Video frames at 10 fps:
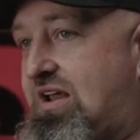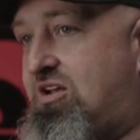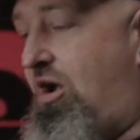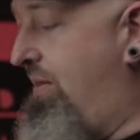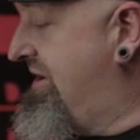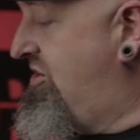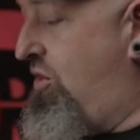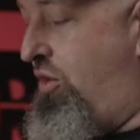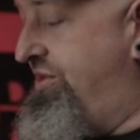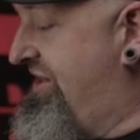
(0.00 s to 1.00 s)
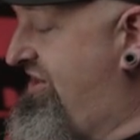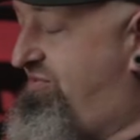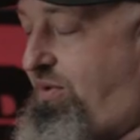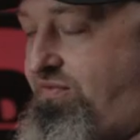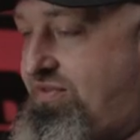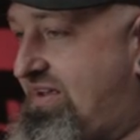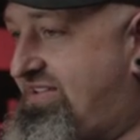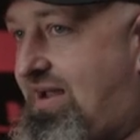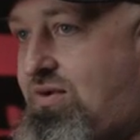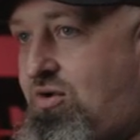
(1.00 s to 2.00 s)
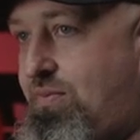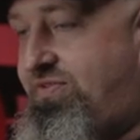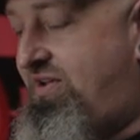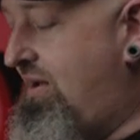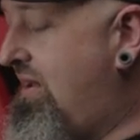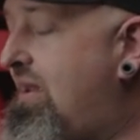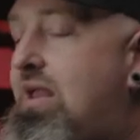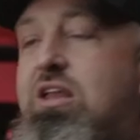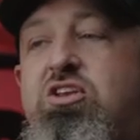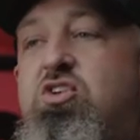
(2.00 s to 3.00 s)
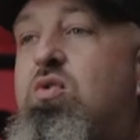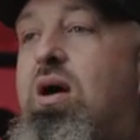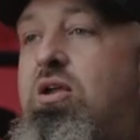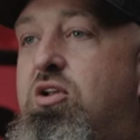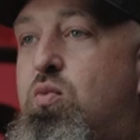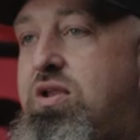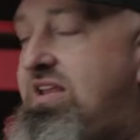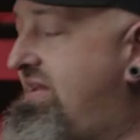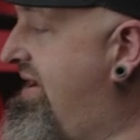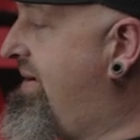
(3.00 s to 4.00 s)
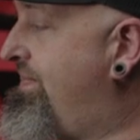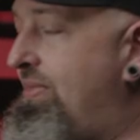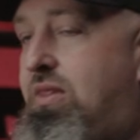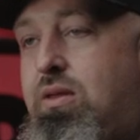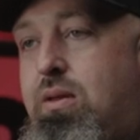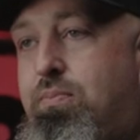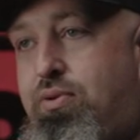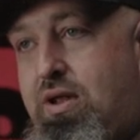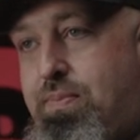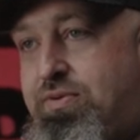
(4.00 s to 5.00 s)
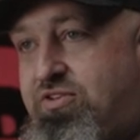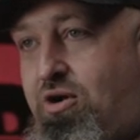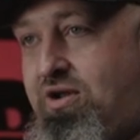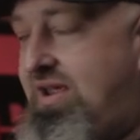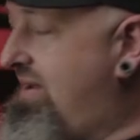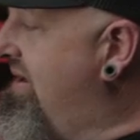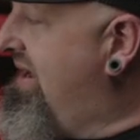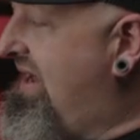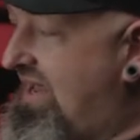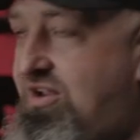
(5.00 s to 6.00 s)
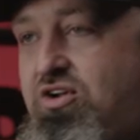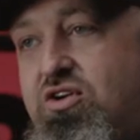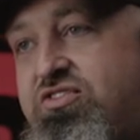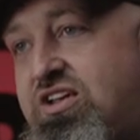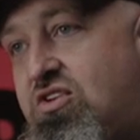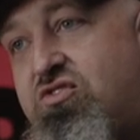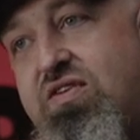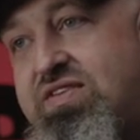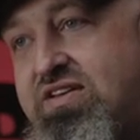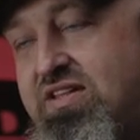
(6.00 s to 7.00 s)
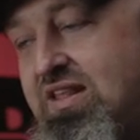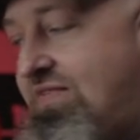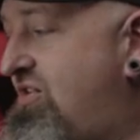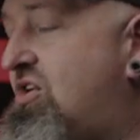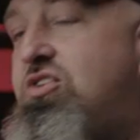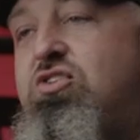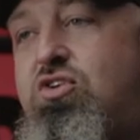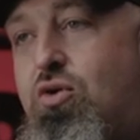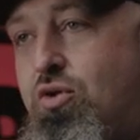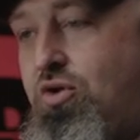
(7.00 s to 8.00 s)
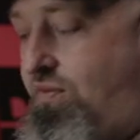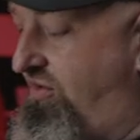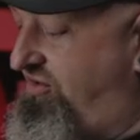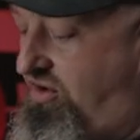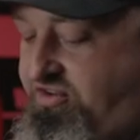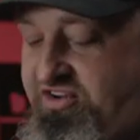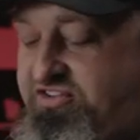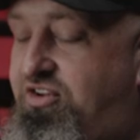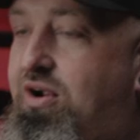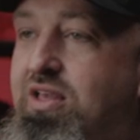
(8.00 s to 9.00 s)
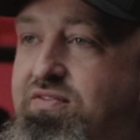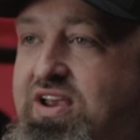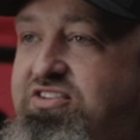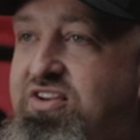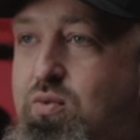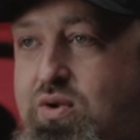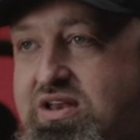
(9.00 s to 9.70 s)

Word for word: and calm and you're holding these perfectly tight groups, you go out on a windy day, put up a target, and you're noticing you're drifting to the left, you can do your holdovers or adjust your elevation and